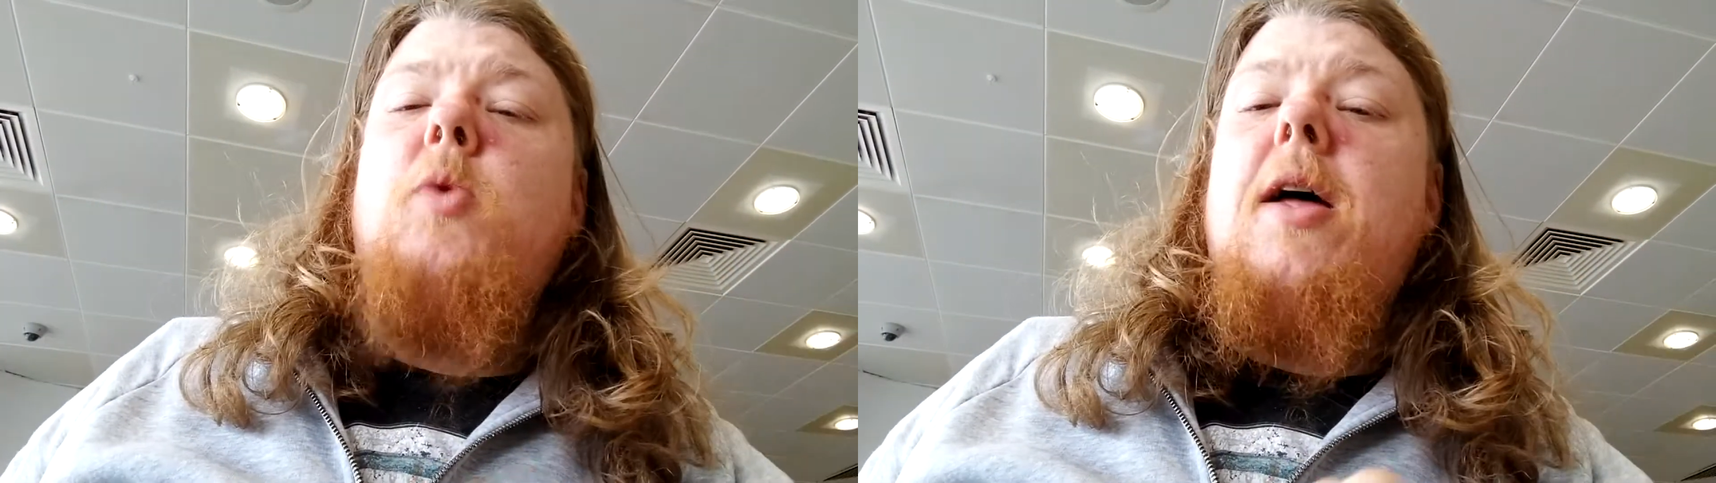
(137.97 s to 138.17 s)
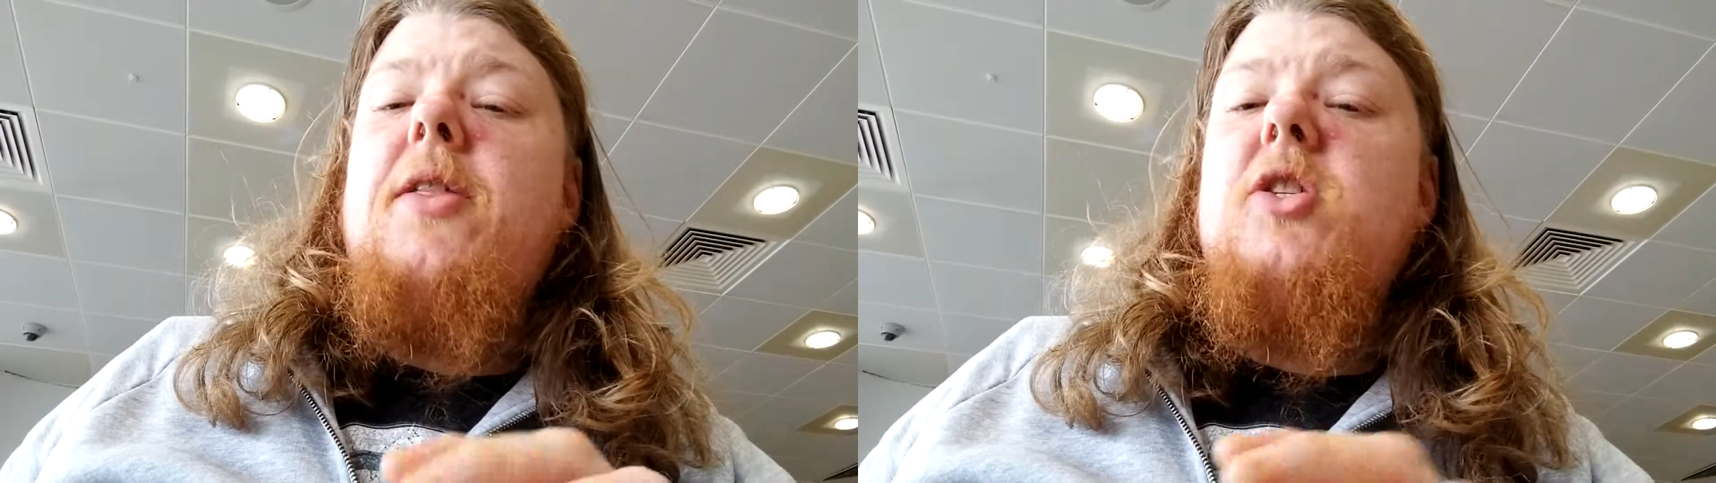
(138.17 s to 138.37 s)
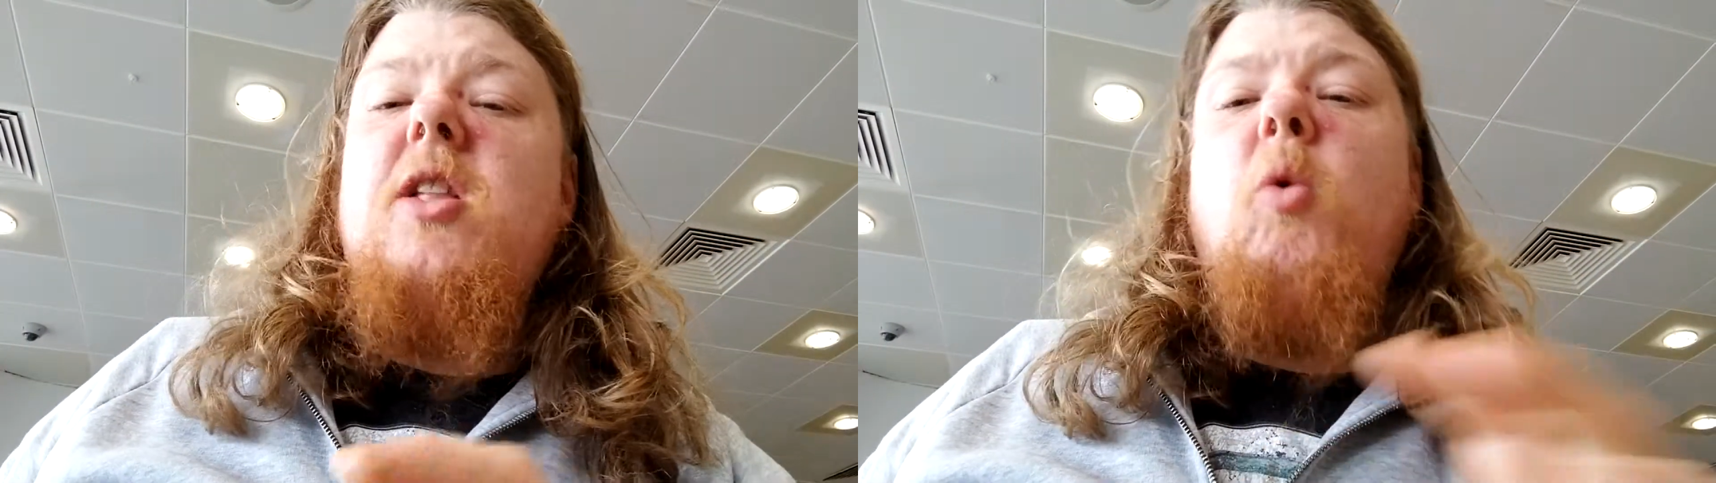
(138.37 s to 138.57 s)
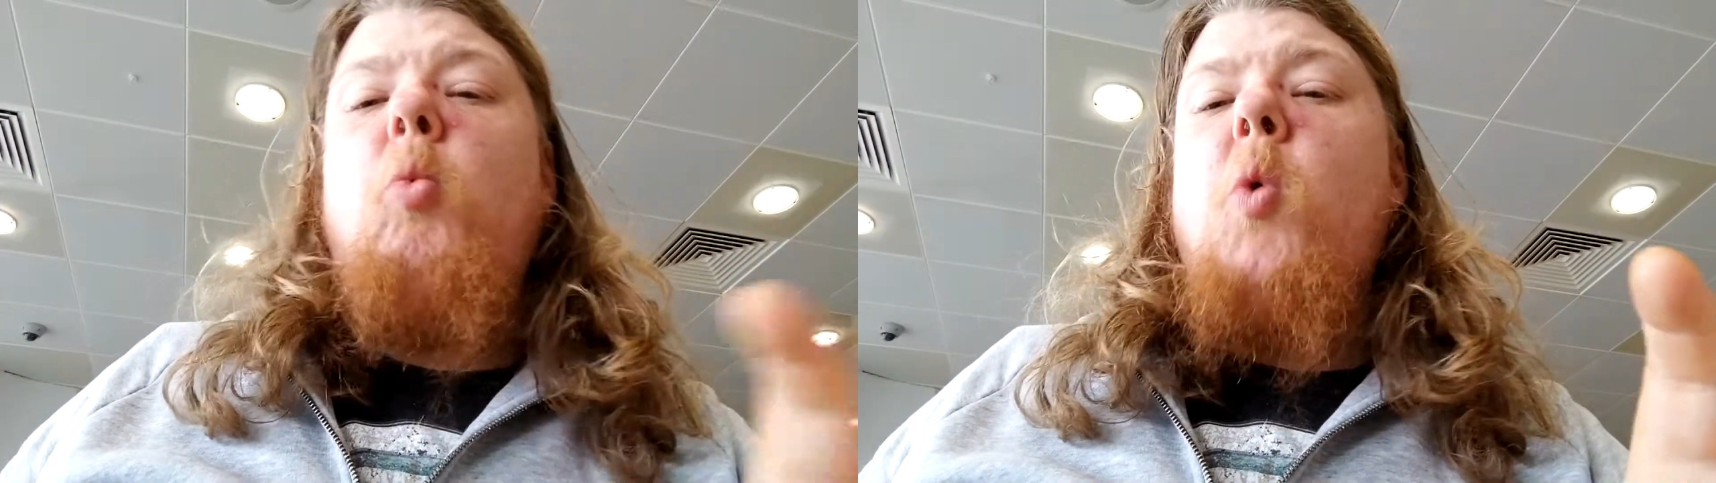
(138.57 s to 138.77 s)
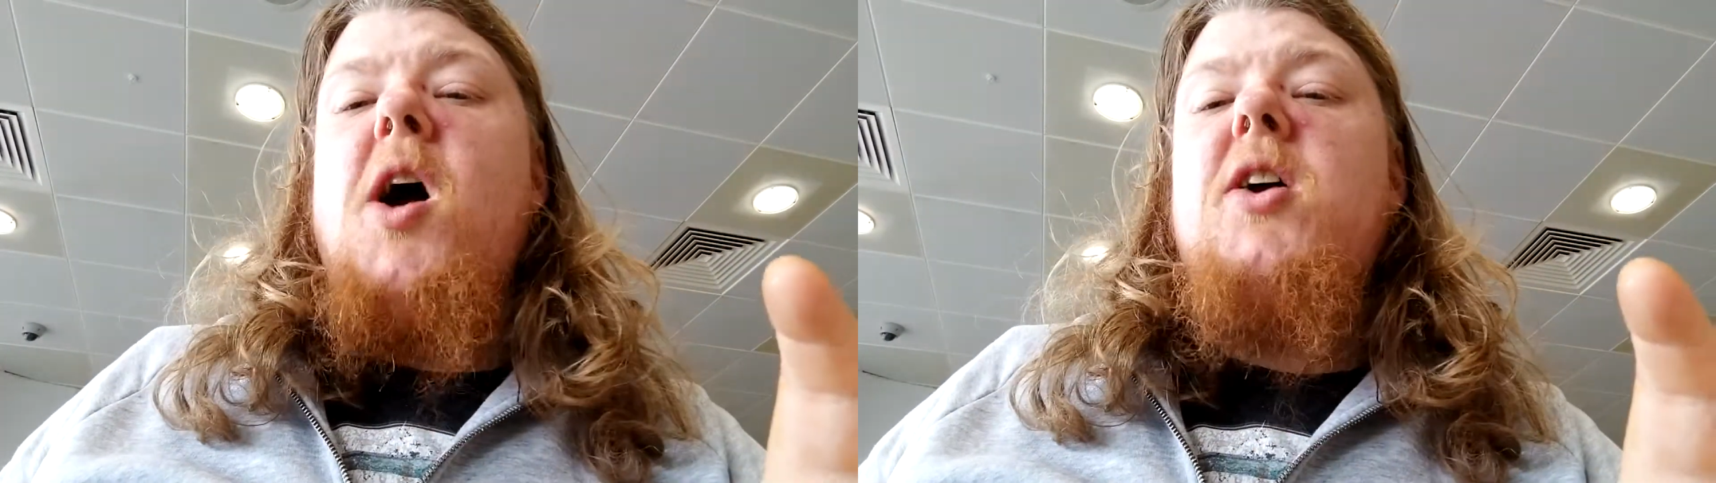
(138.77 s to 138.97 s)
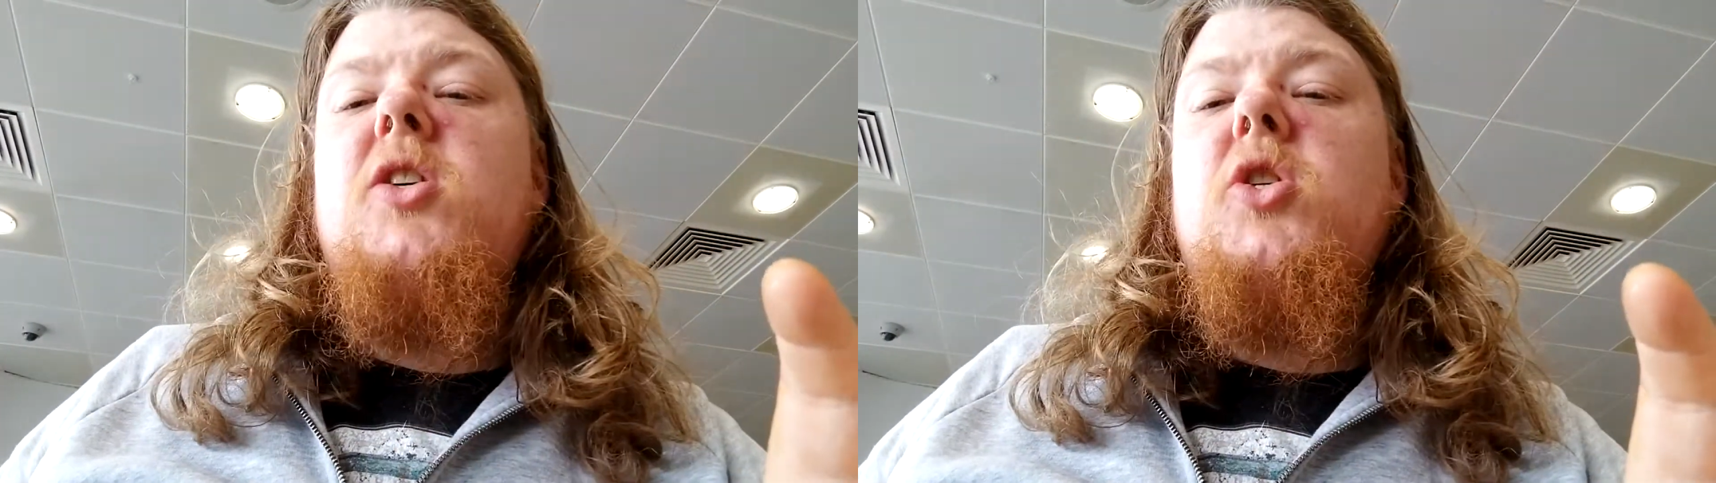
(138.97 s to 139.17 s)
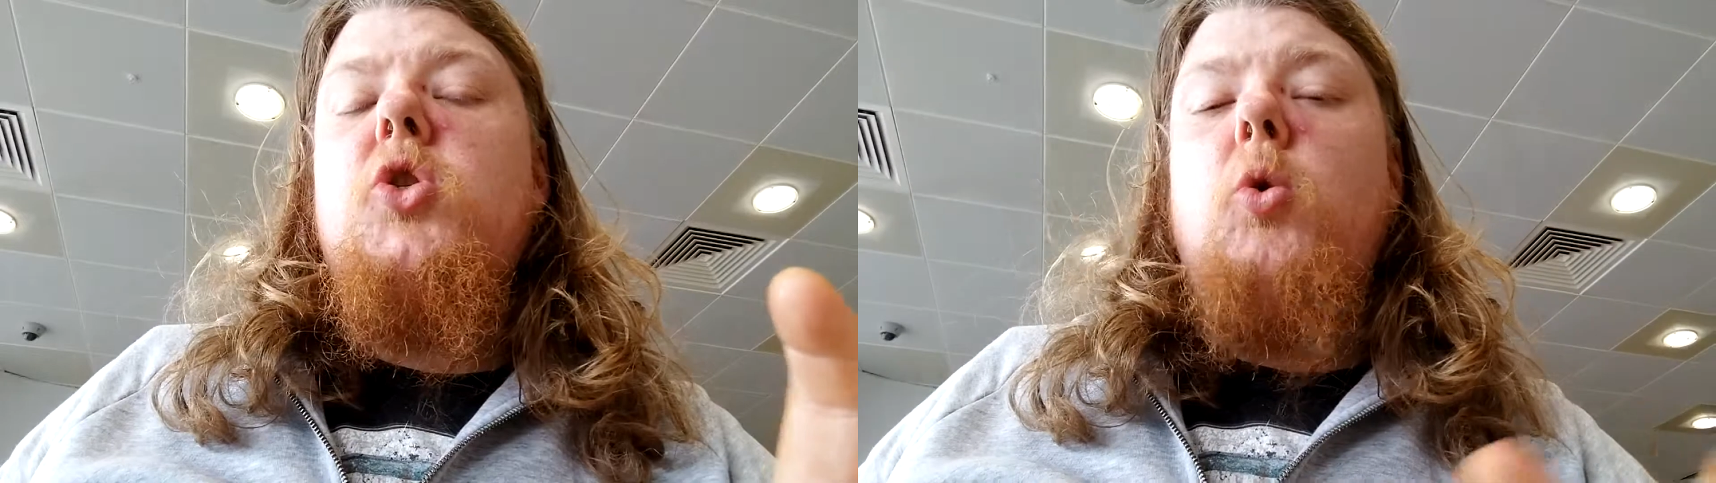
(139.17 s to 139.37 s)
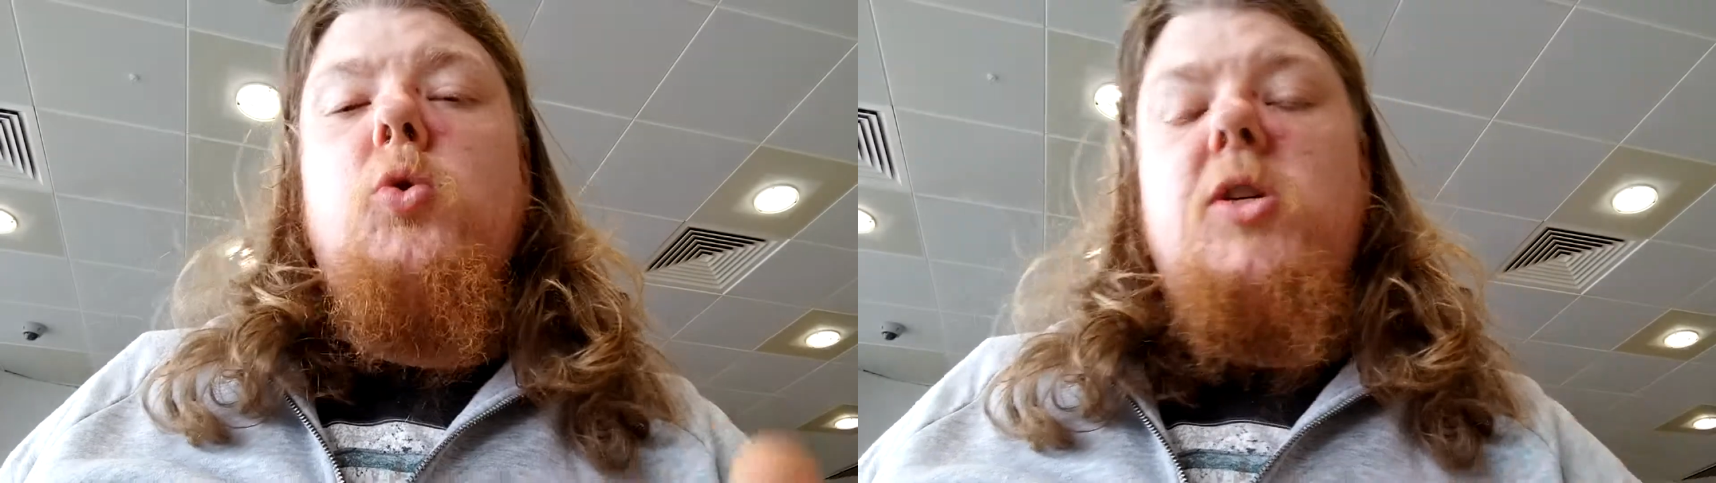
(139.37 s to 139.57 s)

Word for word: where there's no wires at all,